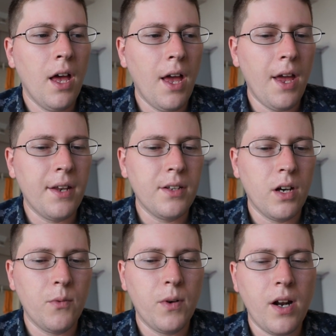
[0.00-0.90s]
And, you
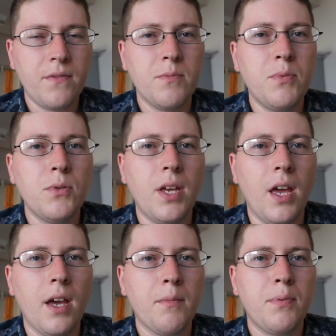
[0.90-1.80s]
know, I went off to boot
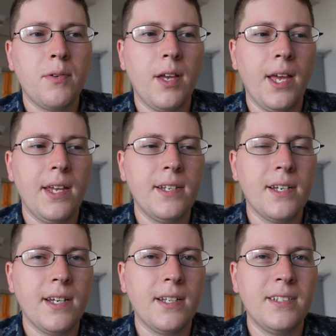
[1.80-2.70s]
camp and
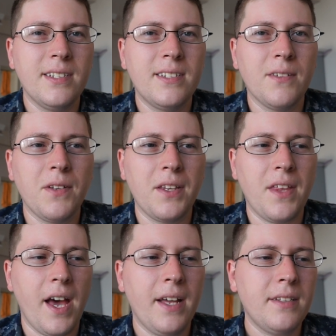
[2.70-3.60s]
did stuff like
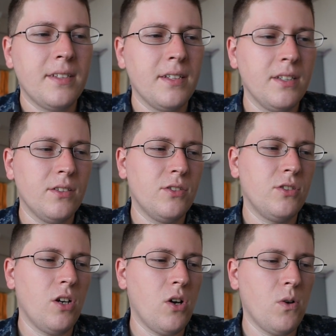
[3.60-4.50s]
that.
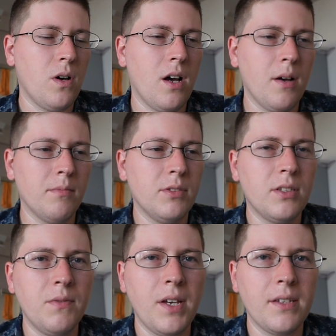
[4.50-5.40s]
So, just
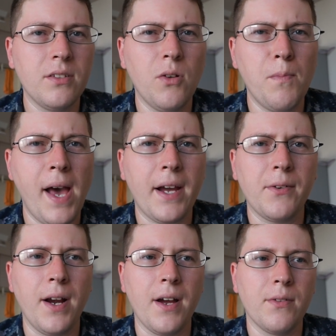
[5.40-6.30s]
to give you guys a little
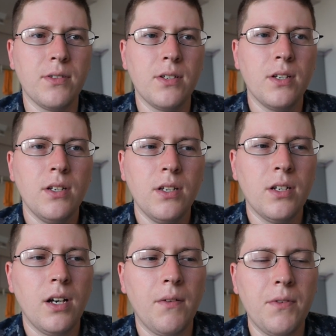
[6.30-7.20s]
background,
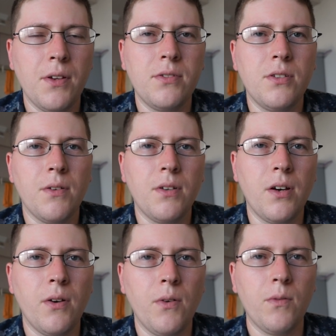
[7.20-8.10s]
for those of you who don't
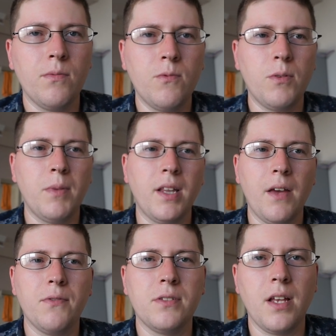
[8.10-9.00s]
know what my
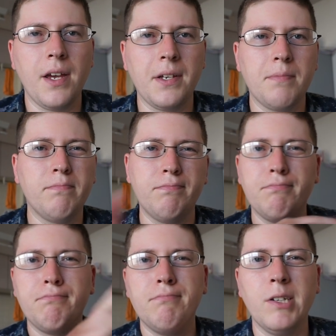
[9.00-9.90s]
life was like,
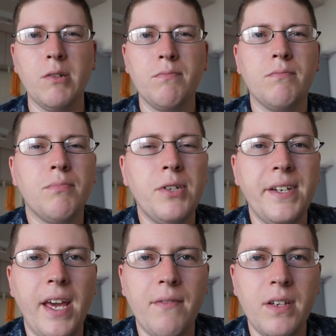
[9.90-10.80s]
you know,
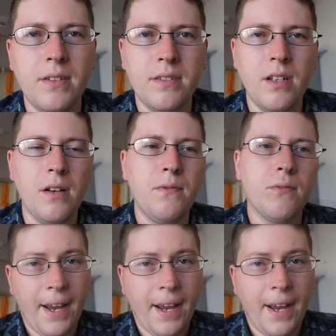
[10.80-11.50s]
pre-Navy and stuff.